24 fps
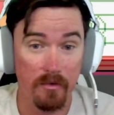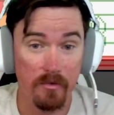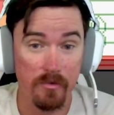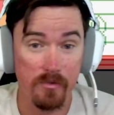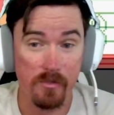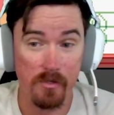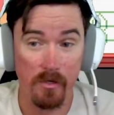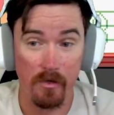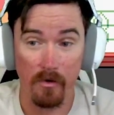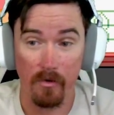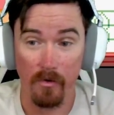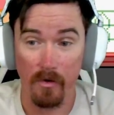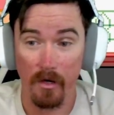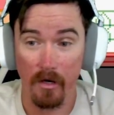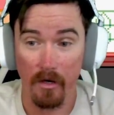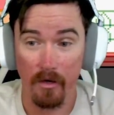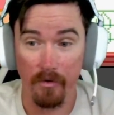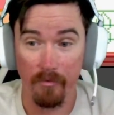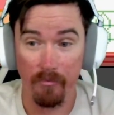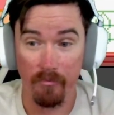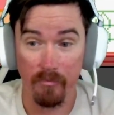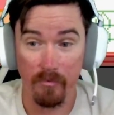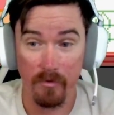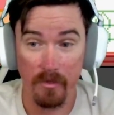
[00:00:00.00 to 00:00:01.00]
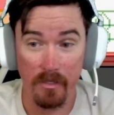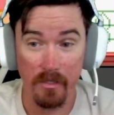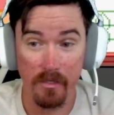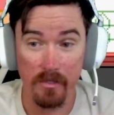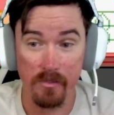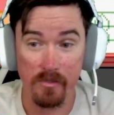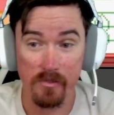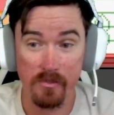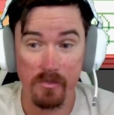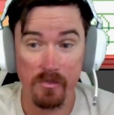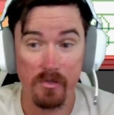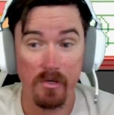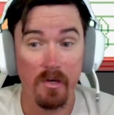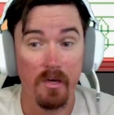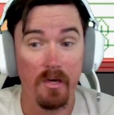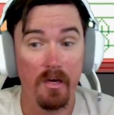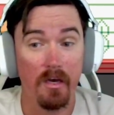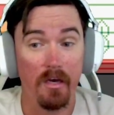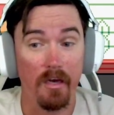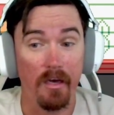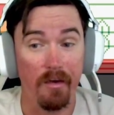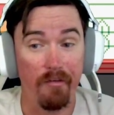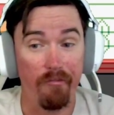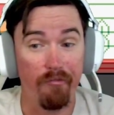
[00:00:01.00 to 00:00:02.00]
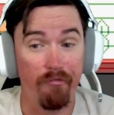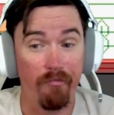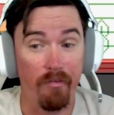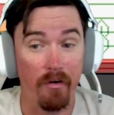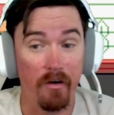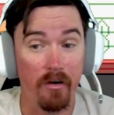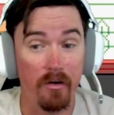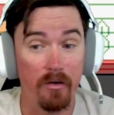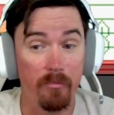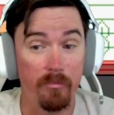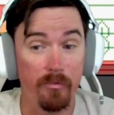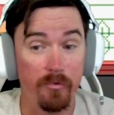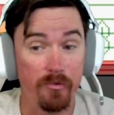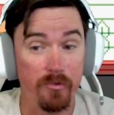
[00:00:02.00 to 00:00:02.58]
So on this, if variable